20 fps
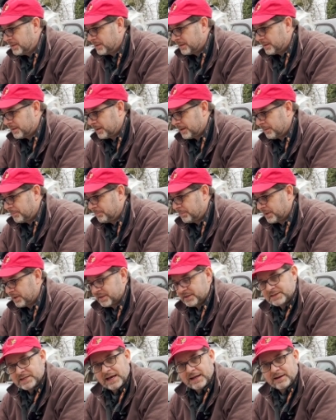but
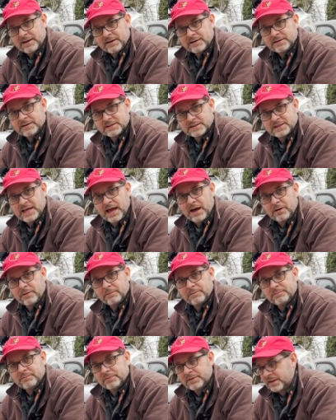it's at a
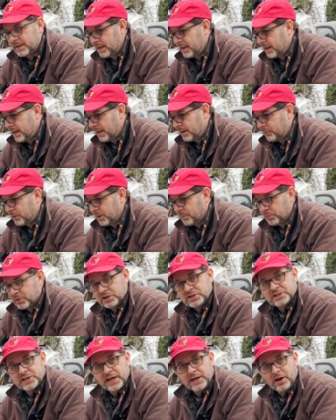discount, and we
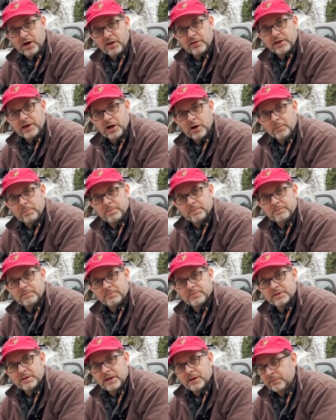appreciate all the help
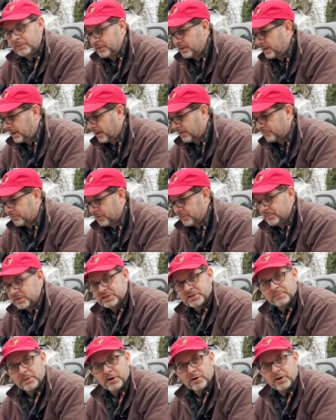that we got from
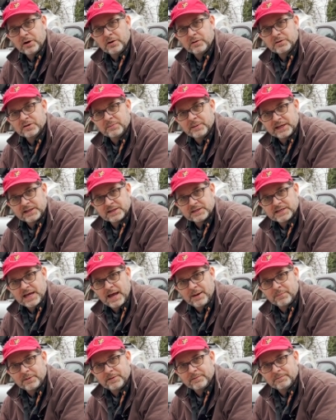Mishimoto to make this
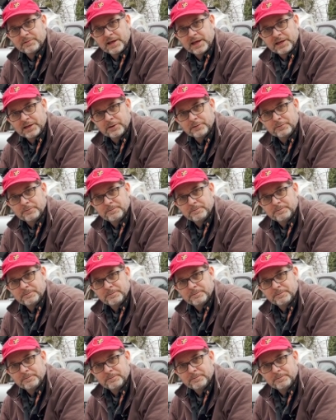happen. Thank you.